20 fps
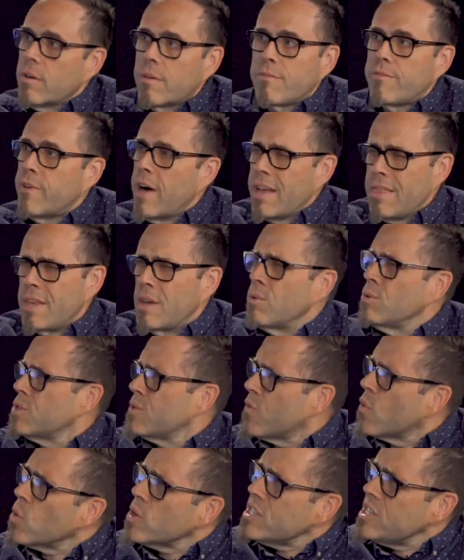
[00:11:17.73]
I think it was
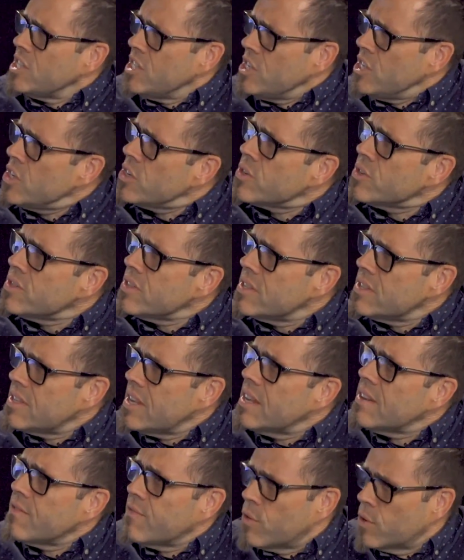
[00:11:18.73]
14 years, it
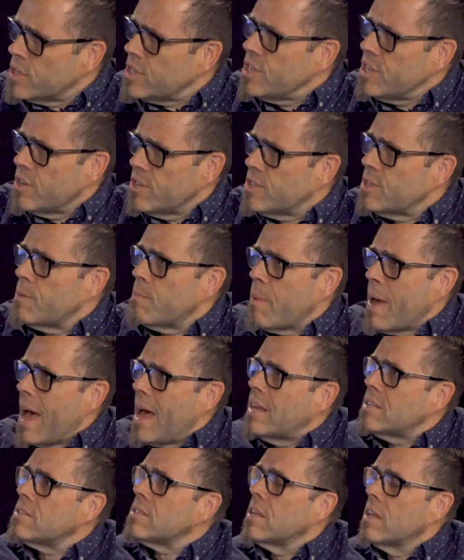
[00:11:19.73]
said. 14 years had
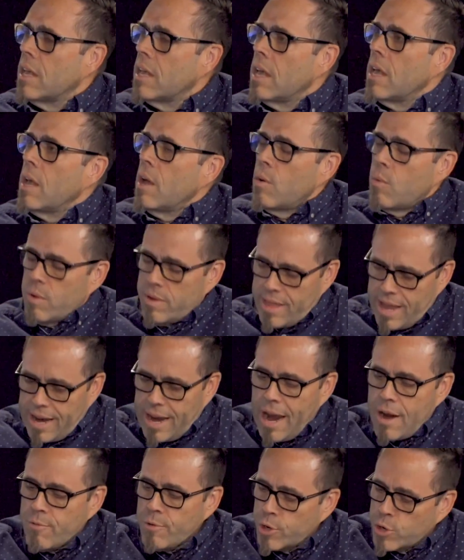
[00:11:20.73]
passed, where that
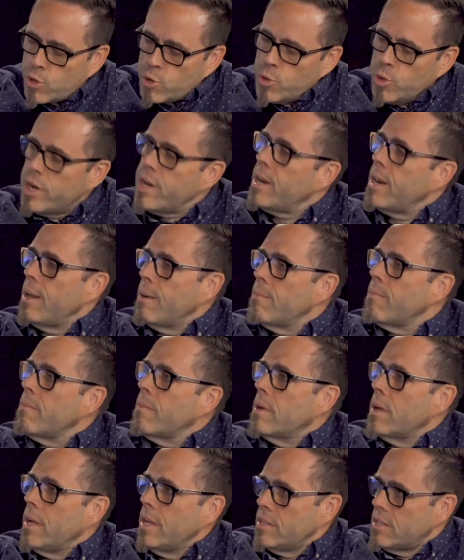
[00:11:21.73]
guy recruited him
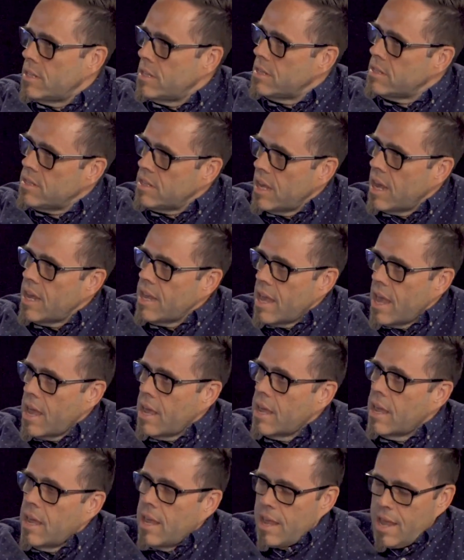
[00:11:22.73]
into the
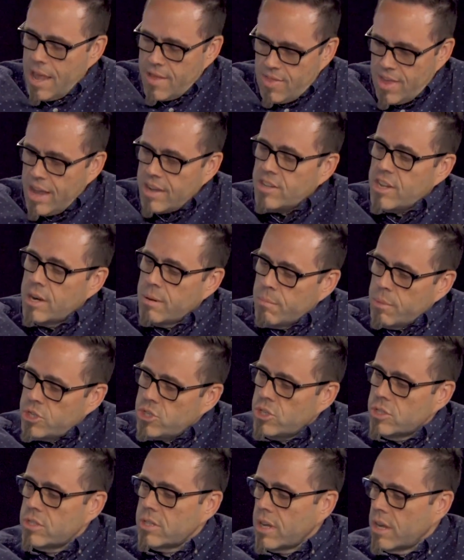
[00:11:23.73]
CIA, and they had done
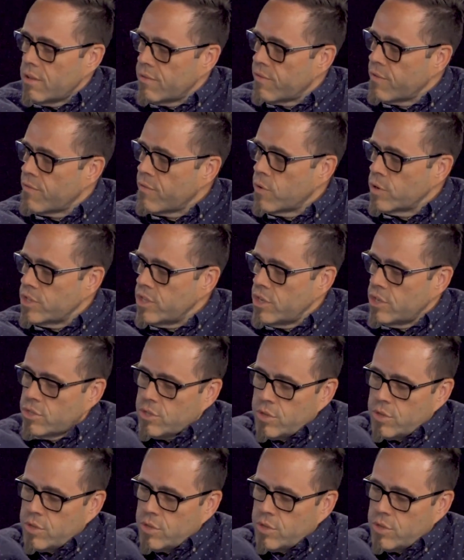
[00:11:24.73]
missions together for 14 years.